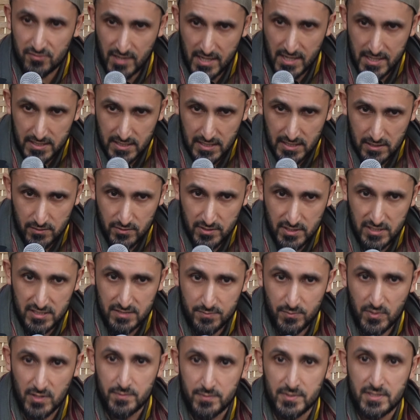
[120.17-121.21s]
right now in this
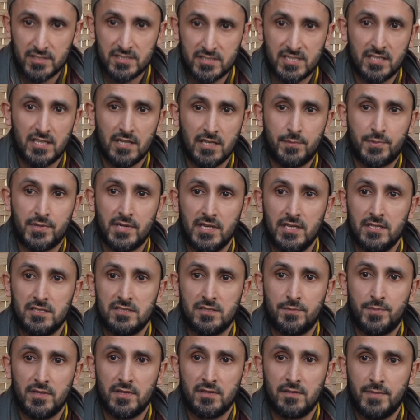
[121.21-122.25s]
moment are sending prayers
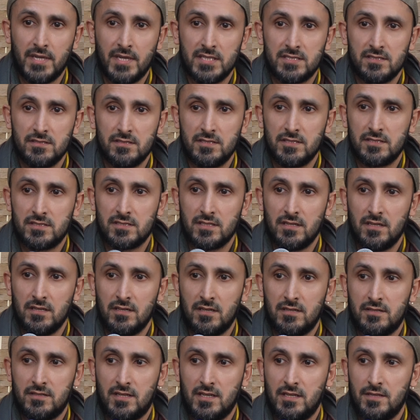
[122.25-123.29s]
upon the Messenger
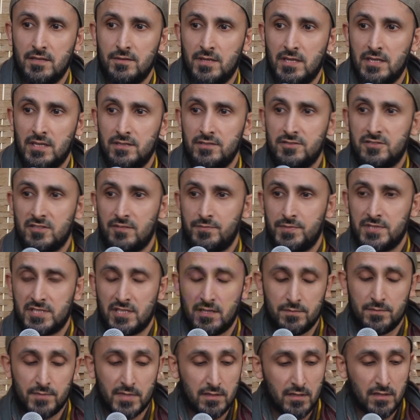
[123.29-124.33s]
sallallahu alayhi wa
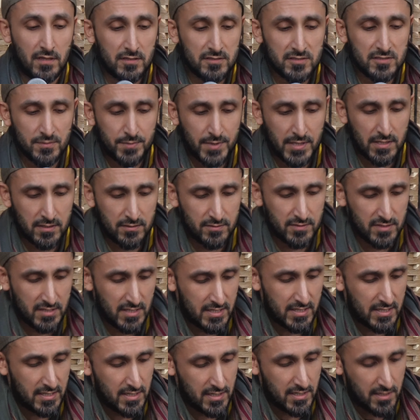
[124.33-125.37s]
Allah subhanahu wa
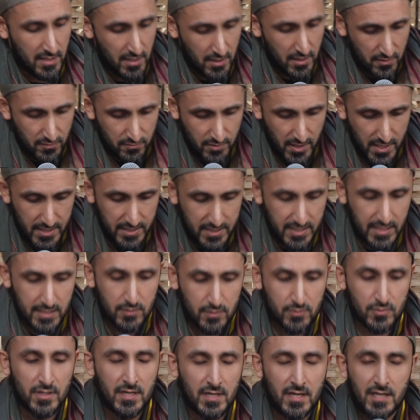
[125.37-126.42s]
ta'ala right
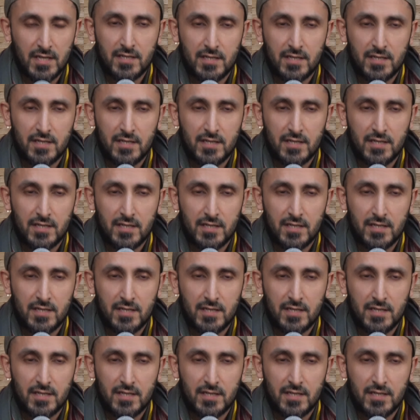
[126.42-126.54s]
now